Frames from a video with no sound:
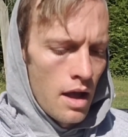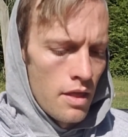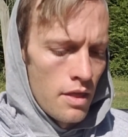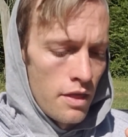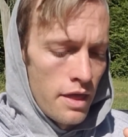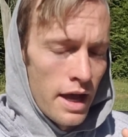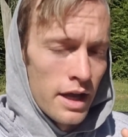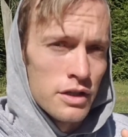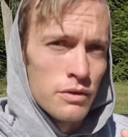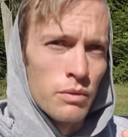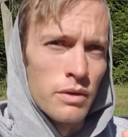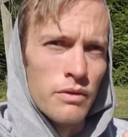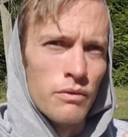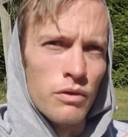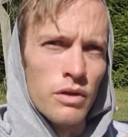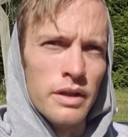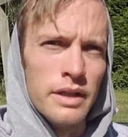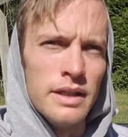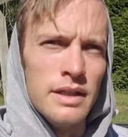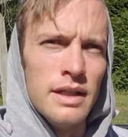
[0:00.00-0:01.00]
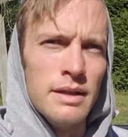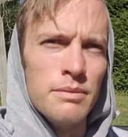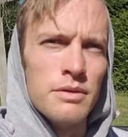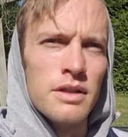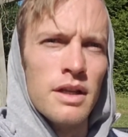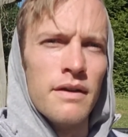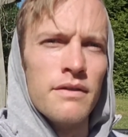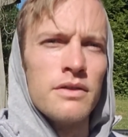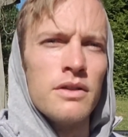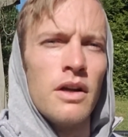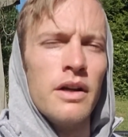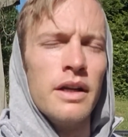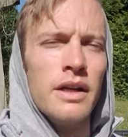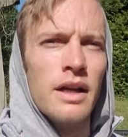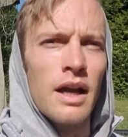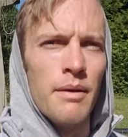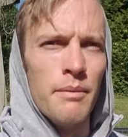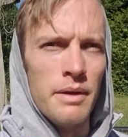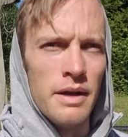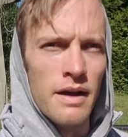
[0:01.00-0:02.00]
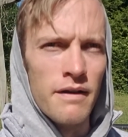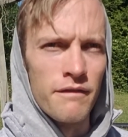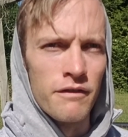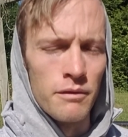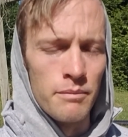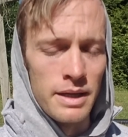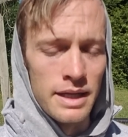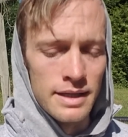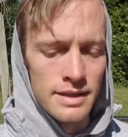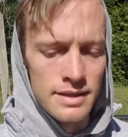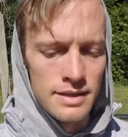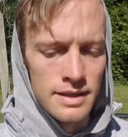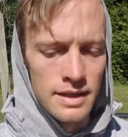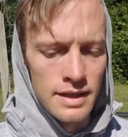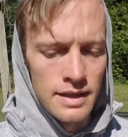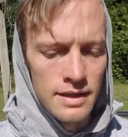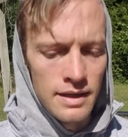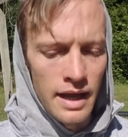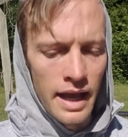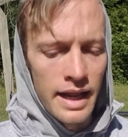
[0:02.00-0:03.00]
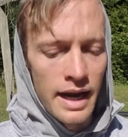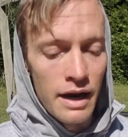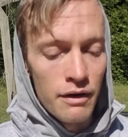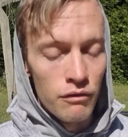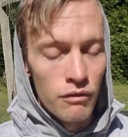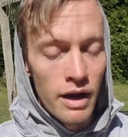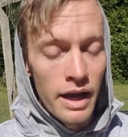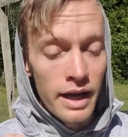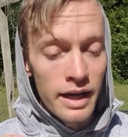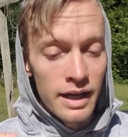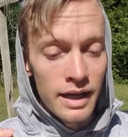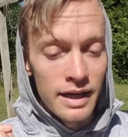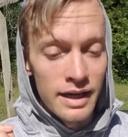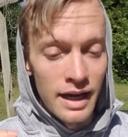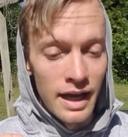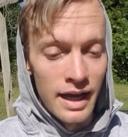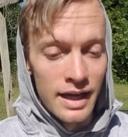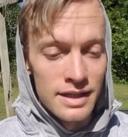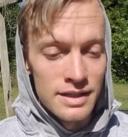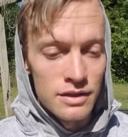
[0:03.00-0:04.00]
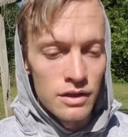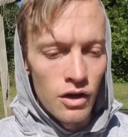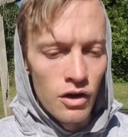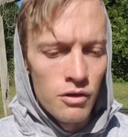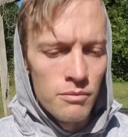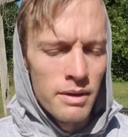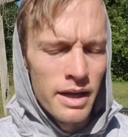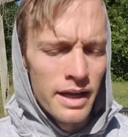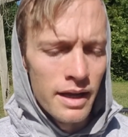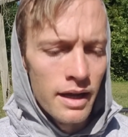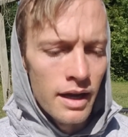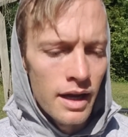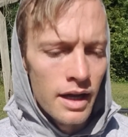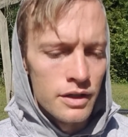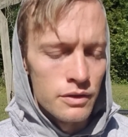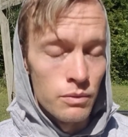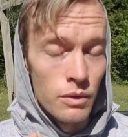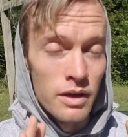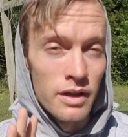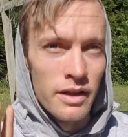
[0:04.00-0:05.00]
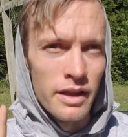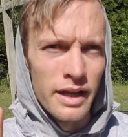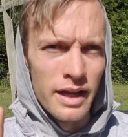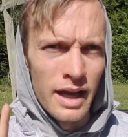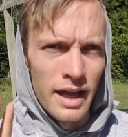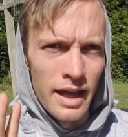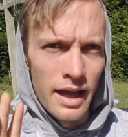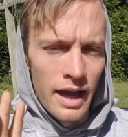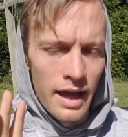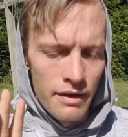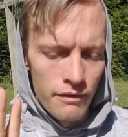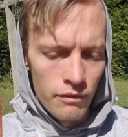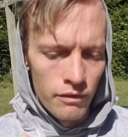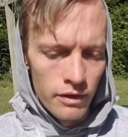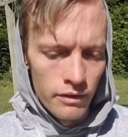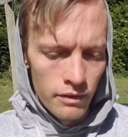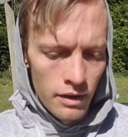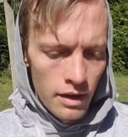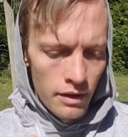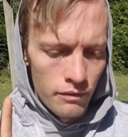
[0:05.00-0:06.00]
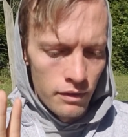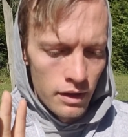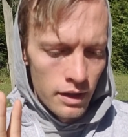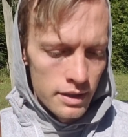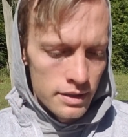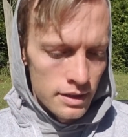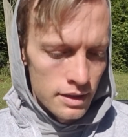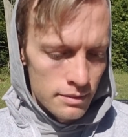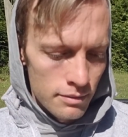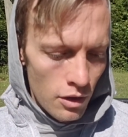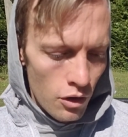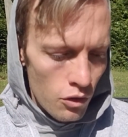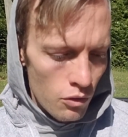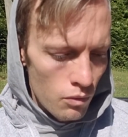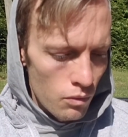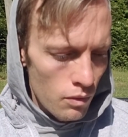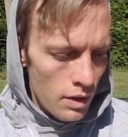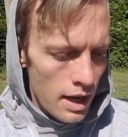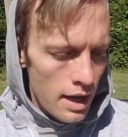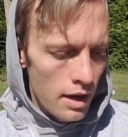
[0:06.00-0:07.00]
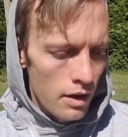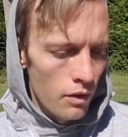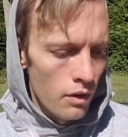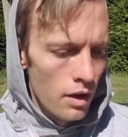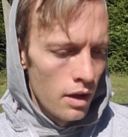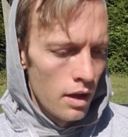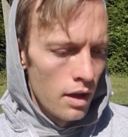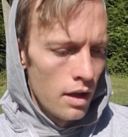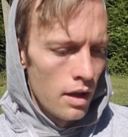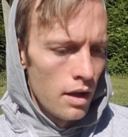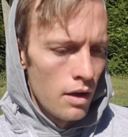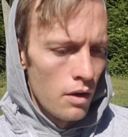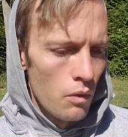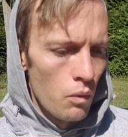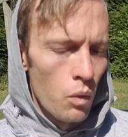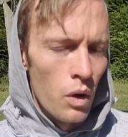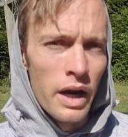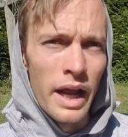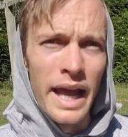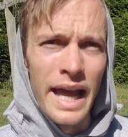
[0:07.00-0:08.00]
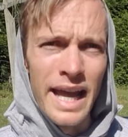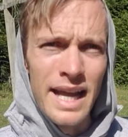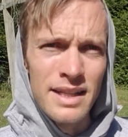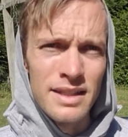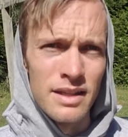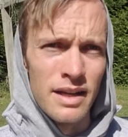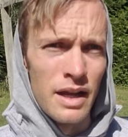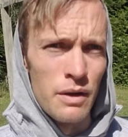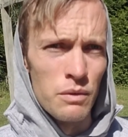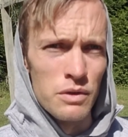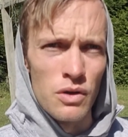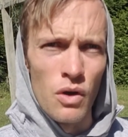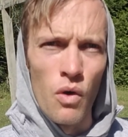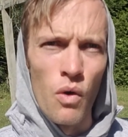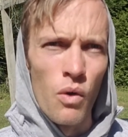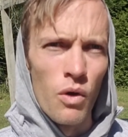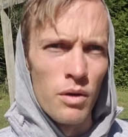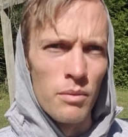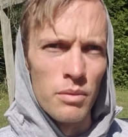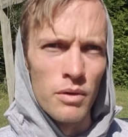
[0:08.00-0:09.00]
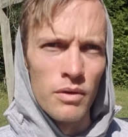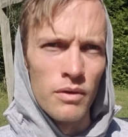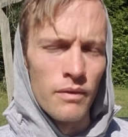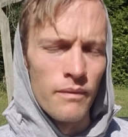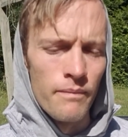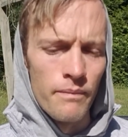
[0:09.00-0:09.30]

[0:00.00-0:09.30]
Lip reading: That's when really deep stuff started coming up for me to see. And I recognized, oh my gosh, one thing I realized is, oh wow, what I ate today was horrible